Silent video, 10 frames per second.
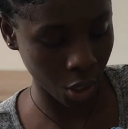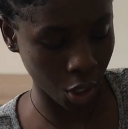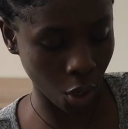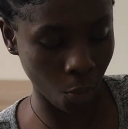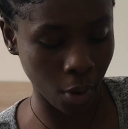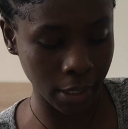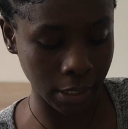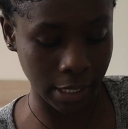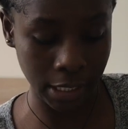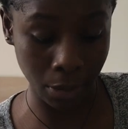you don't
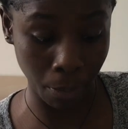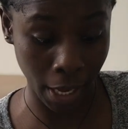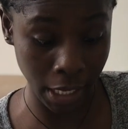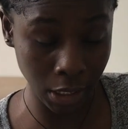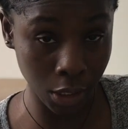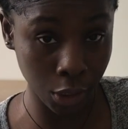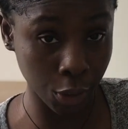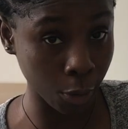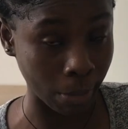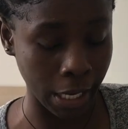want the space
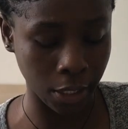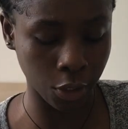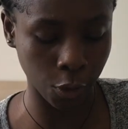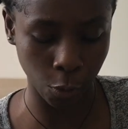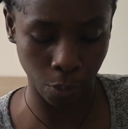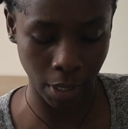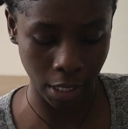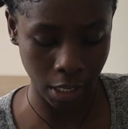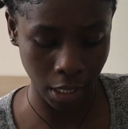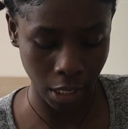to be too big.